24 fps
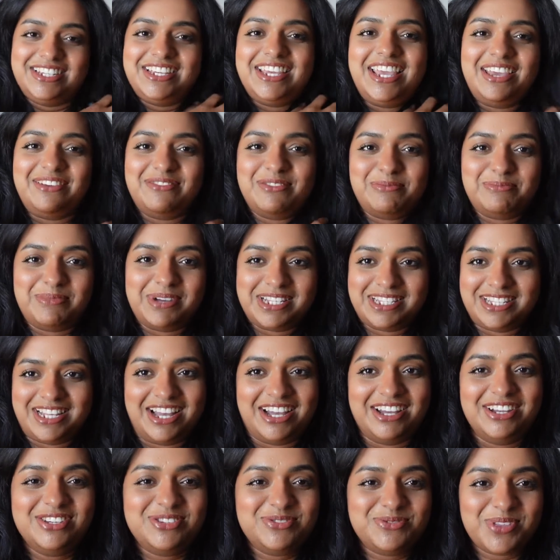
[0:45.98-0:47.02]
gave a
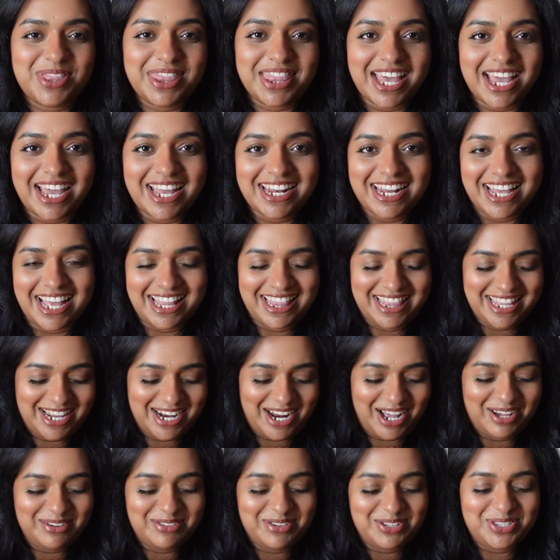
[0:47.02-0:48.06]
massage with that, and then
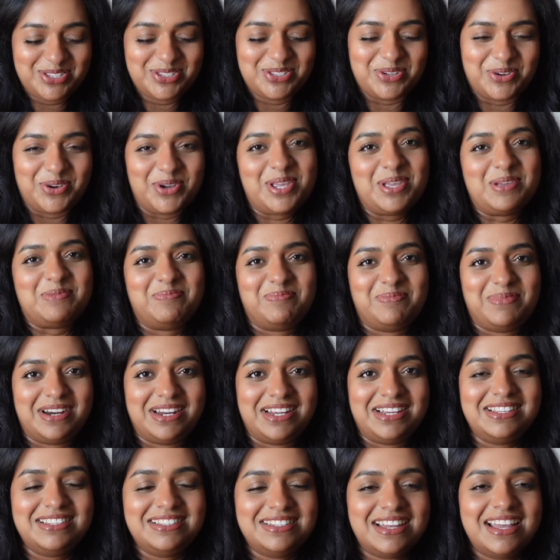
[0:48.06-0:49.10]
I was so
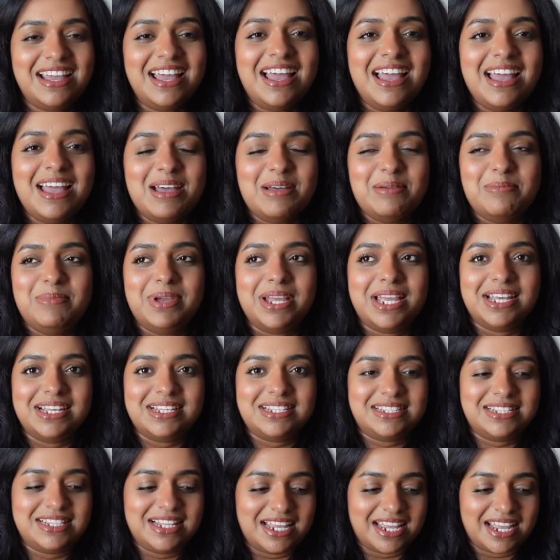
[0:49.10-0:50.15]
impressed
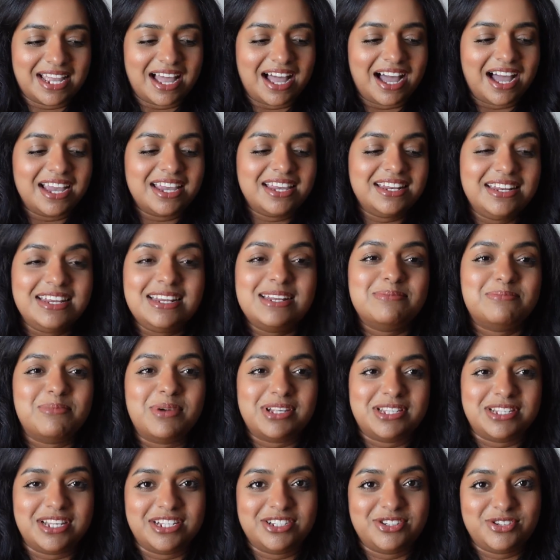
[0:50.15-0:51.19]
because like I need a
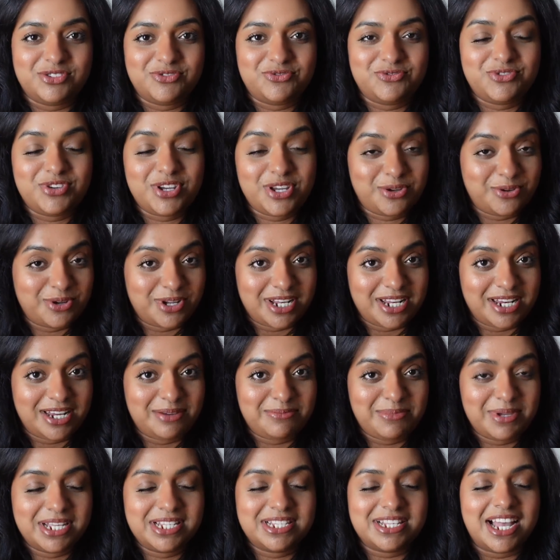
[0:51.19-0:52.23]
massage frequently
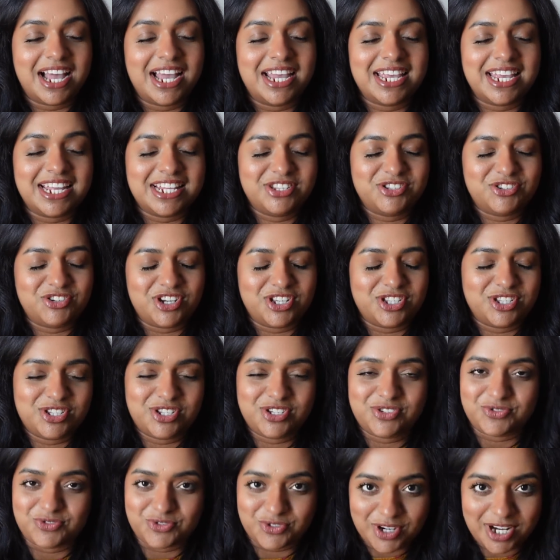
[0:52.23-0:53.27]
because I get
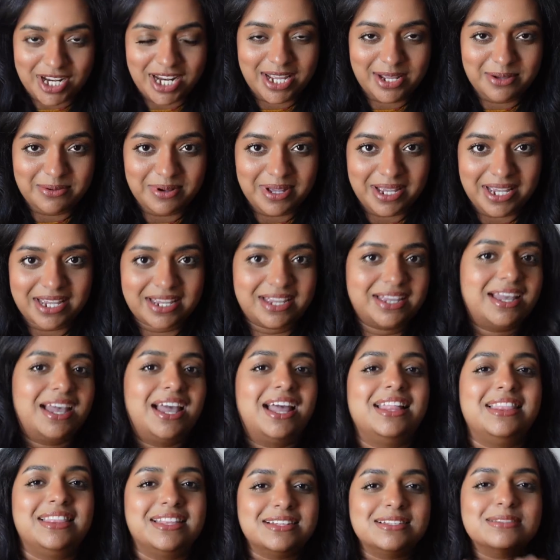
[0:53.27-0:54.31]
stressed really quick,
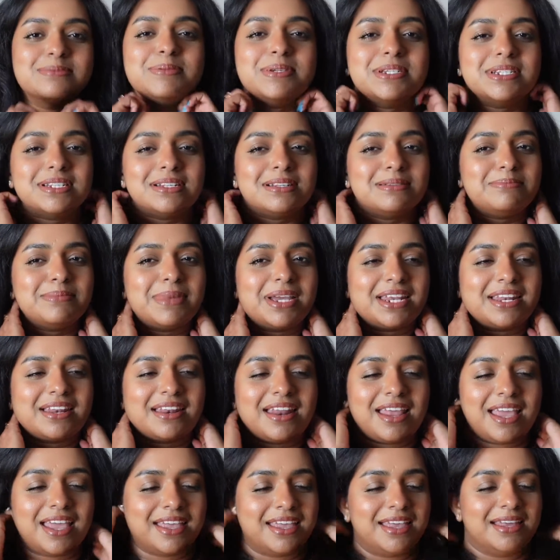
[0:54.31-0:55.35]
and then especially my
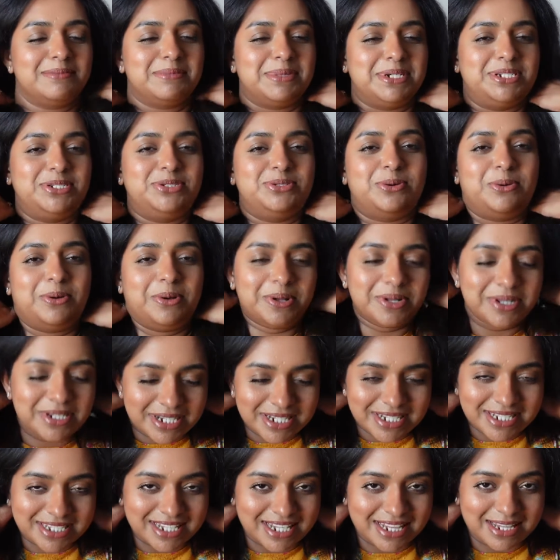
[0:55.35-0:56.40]
neck and my
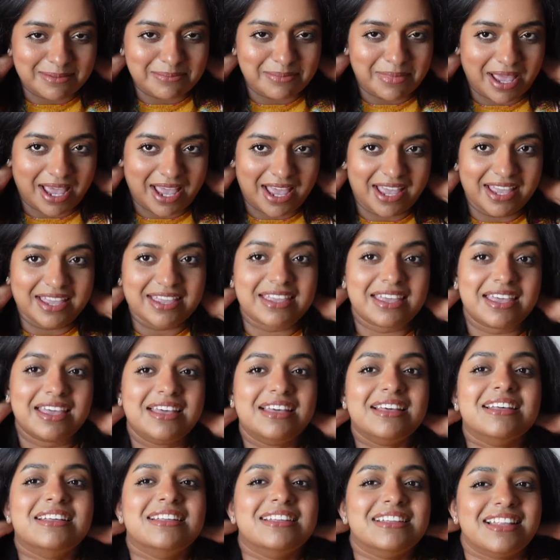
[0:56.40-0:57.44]
shoulders and the back.
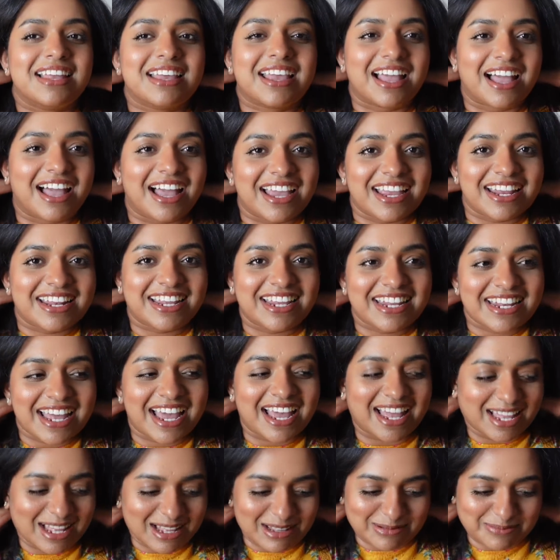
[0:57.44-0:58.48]
Like I need
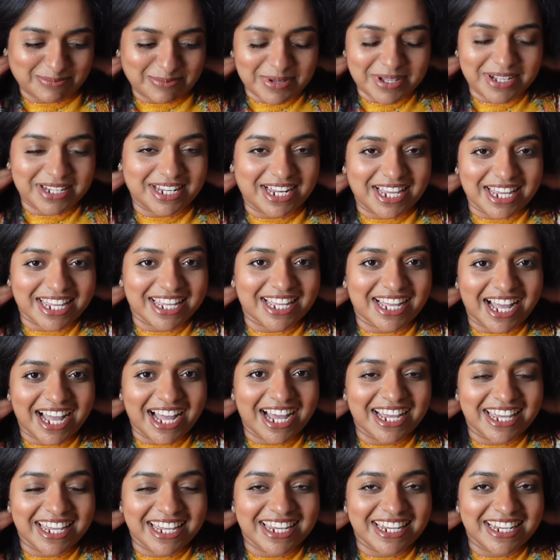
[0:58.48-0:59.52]
help. Like
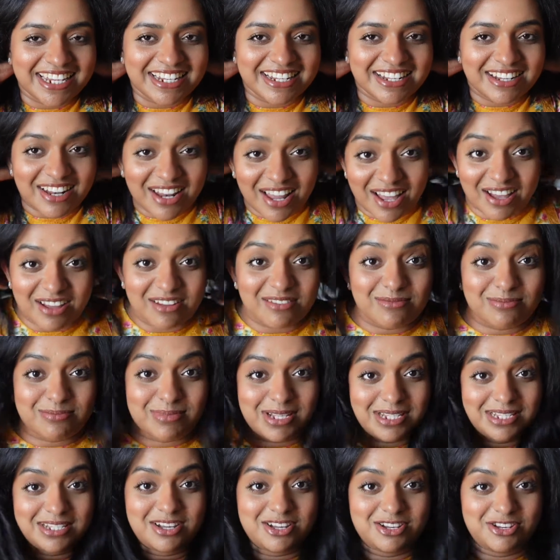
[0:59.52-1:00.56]
I love
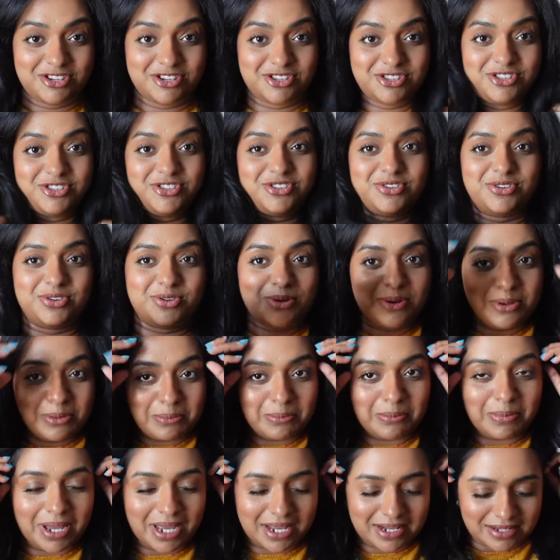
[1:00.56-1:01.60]
massages too,
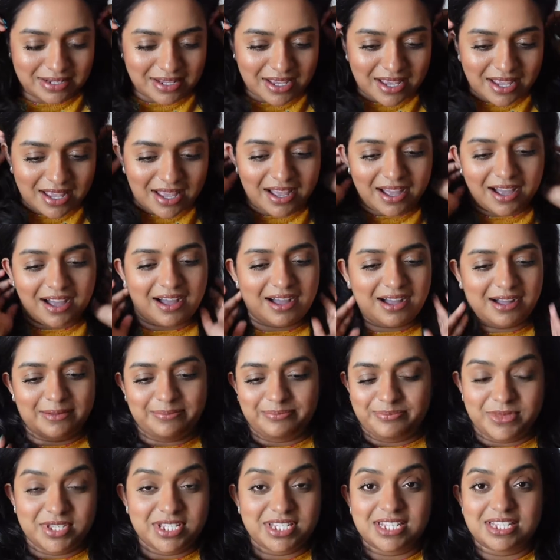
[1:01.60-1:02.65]
but
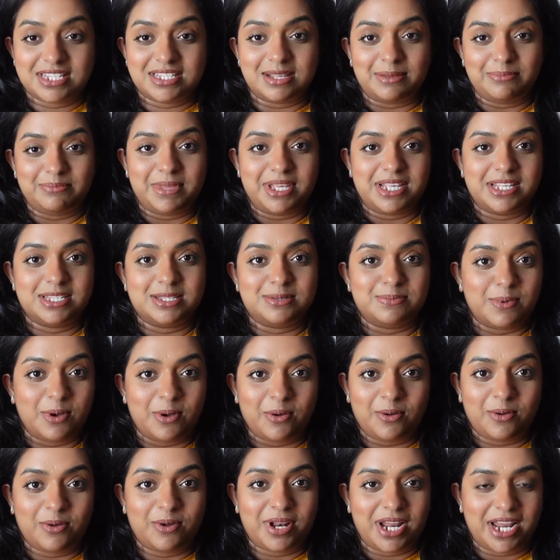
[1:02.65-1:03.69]
this is something
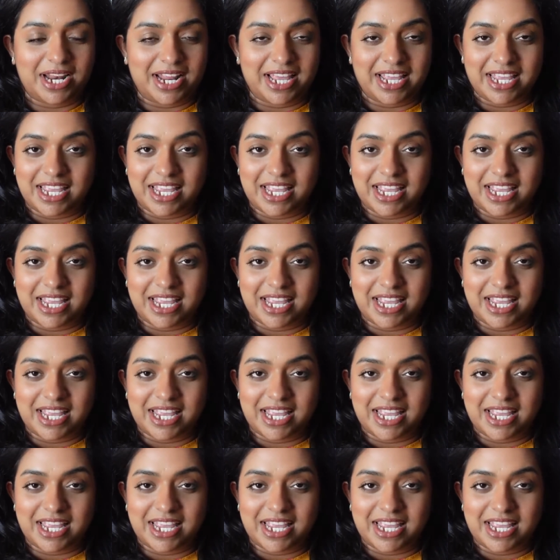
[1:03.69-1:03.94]
small and I